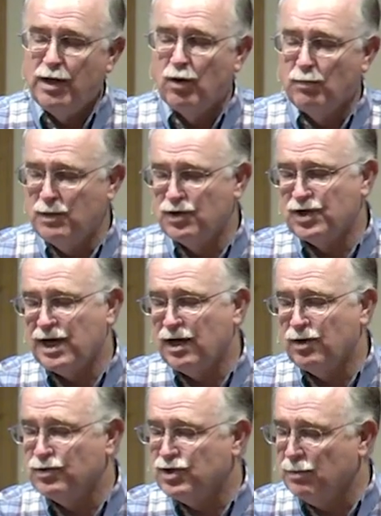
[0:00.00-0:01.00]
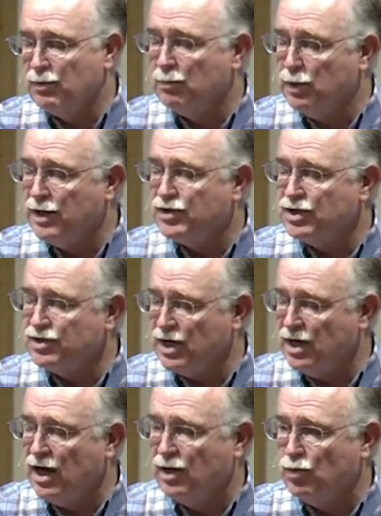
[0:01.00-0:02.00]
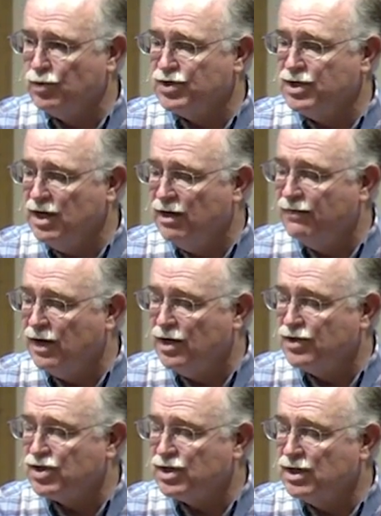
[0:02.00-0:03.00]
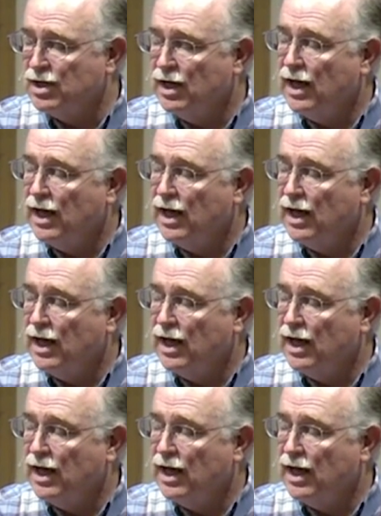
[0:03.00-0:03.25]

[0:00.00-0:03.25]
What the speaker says: we don't miss out on some of the blessings that God wants to give us